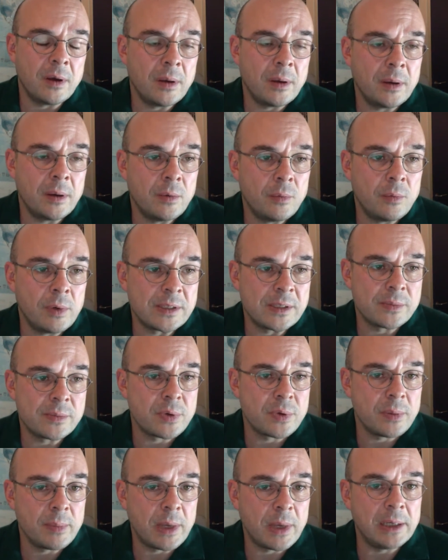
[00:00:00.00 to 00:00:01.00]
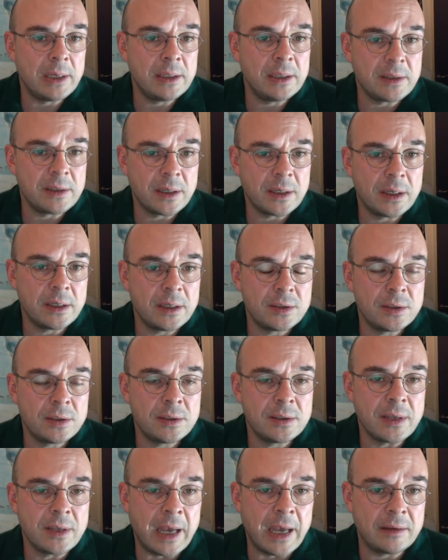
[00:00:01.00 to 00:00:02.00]
was primarily targeted
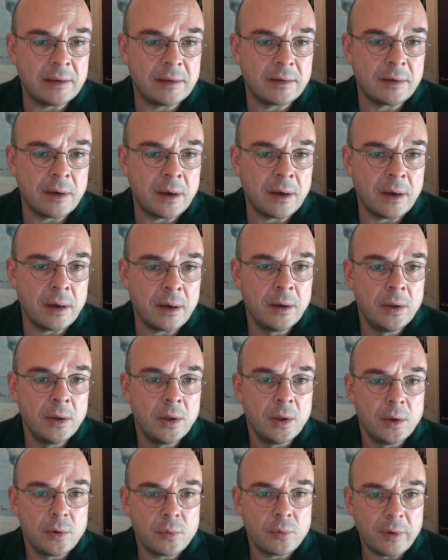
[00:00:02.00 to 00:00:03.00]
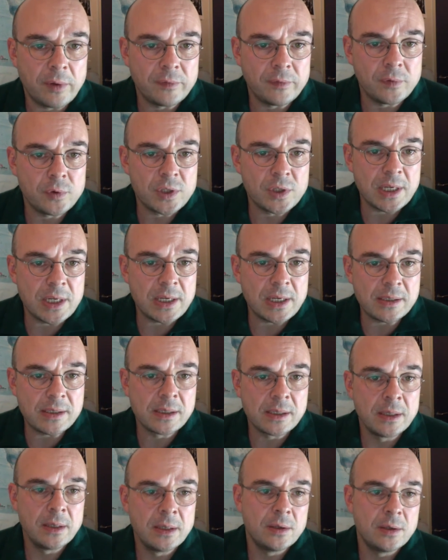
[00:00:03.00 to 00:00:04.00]
at refugees.
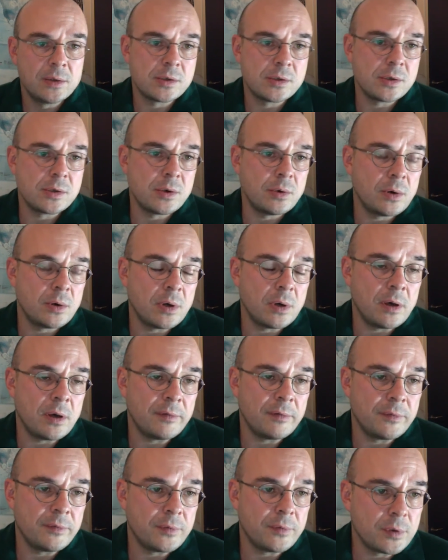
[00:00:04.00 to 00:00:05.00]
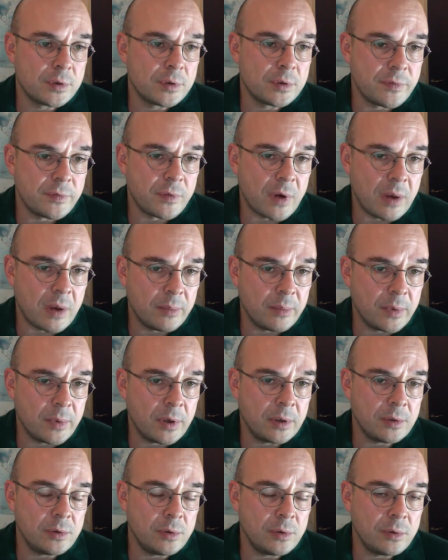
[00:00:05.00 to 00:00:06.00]
So first from
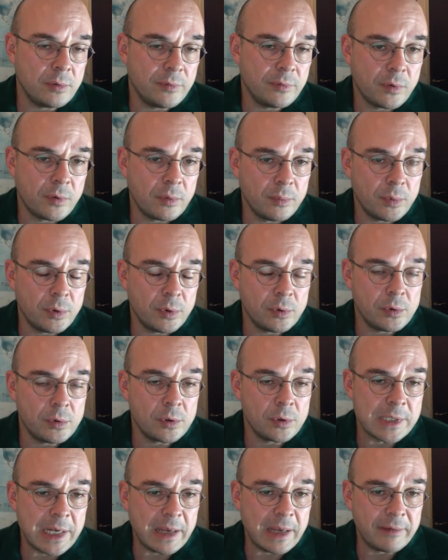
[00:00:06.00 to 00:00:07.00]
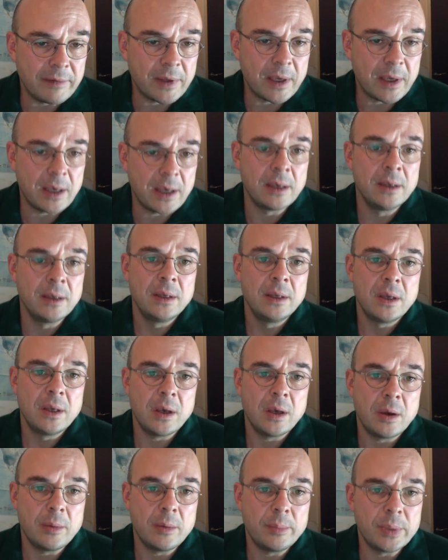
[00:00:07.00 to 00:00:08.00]
former Yugoslavia,
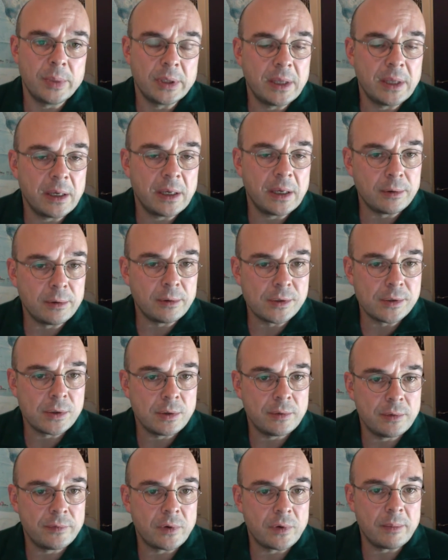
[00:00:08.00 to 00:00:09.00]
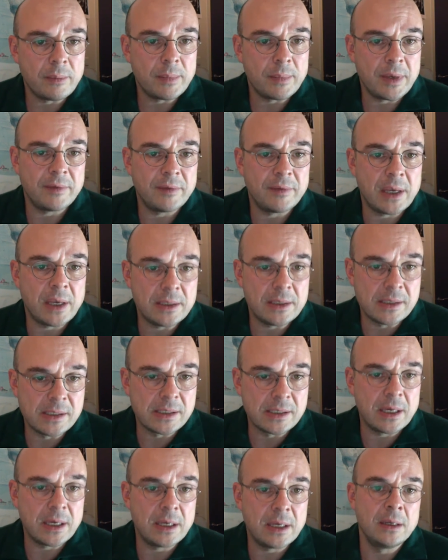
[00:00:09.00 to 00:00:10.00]
but then also from
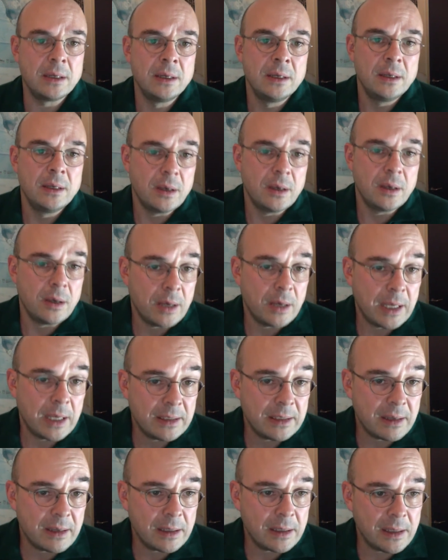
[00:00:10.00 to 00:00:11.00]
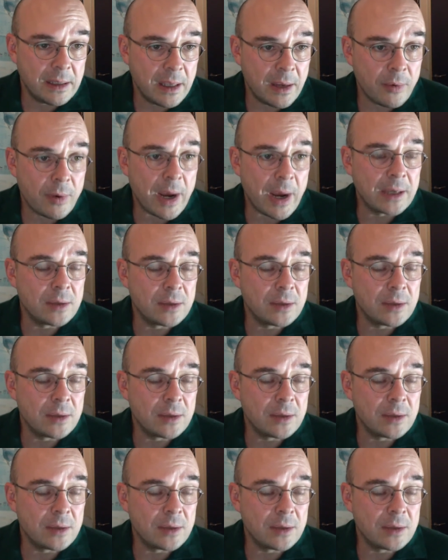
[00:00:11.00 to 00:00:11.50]
Afghanistan, and then Iraq,